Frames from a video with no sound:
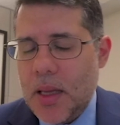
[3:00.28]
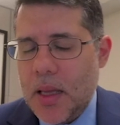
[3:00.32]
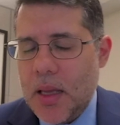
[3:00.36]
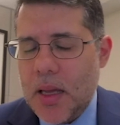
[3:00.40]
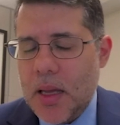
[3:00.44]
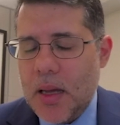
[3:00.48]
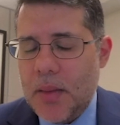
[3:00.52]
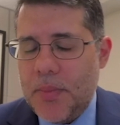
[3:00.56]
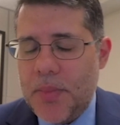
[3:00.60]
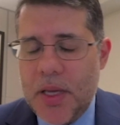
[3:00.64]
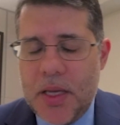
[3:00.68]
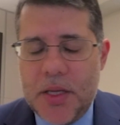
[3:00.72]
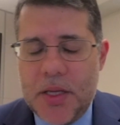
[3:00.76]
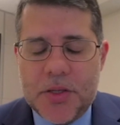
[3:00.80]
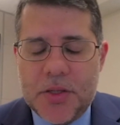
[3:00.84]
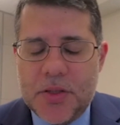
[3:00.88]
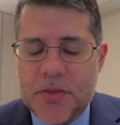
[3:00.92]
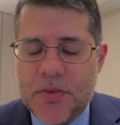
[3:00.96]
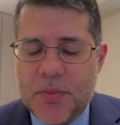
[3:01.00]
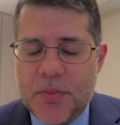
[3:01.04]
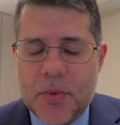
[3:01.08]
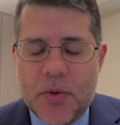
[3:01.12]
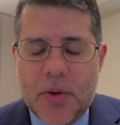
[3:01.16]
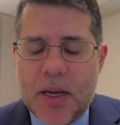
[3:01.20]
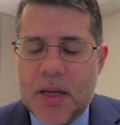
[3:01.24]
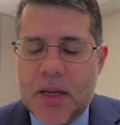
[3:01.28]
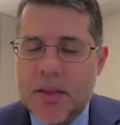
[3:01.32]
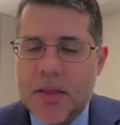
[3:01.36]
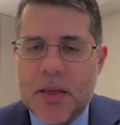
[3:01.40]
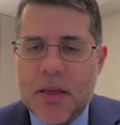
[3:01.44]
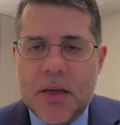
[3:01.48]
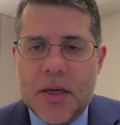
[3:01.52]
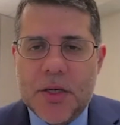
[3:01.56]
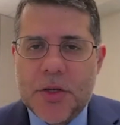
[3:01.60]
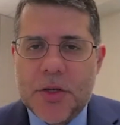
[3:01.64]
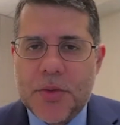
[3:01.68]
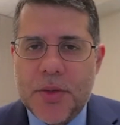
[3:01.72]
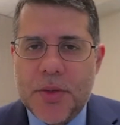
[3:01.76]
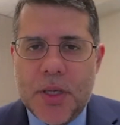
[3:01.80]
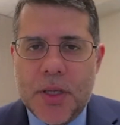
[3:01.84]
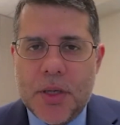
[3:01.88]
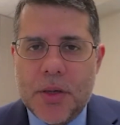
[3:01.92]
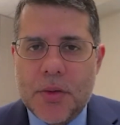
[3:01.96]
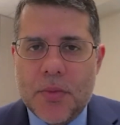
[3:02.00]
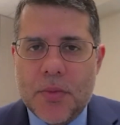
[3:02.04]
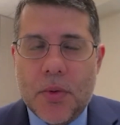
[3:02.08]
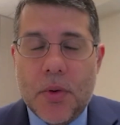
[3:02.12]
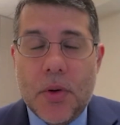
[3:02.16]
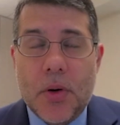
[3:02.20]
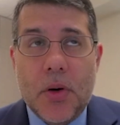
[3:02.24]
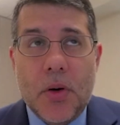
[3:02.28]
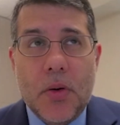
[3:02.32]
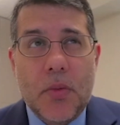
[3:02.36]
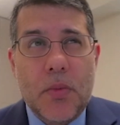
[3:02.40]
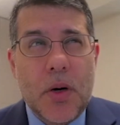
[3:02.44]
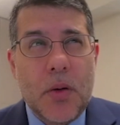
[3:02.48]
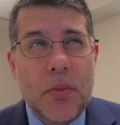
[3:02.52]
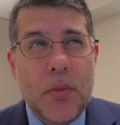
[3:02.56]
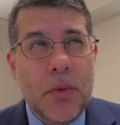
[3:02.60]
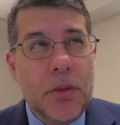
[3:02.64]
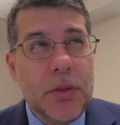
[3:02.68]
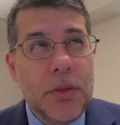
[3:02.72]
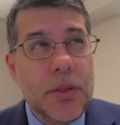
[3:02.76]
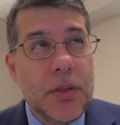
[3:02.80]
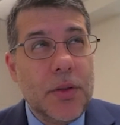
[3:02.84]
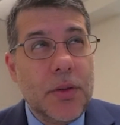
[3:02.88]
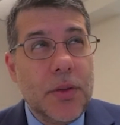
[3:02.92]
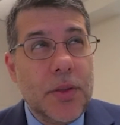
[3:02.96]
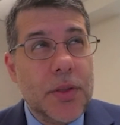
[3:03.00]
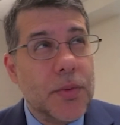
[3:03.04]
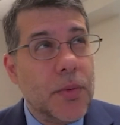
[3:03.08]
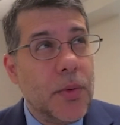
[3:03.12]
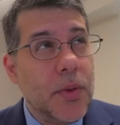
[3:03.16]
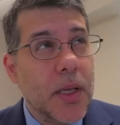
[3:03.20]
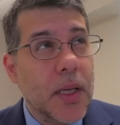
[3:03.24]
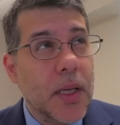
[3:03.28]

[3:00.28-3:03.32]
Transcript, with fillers: uh, patients from around the country can enroll. What we'll do is we'll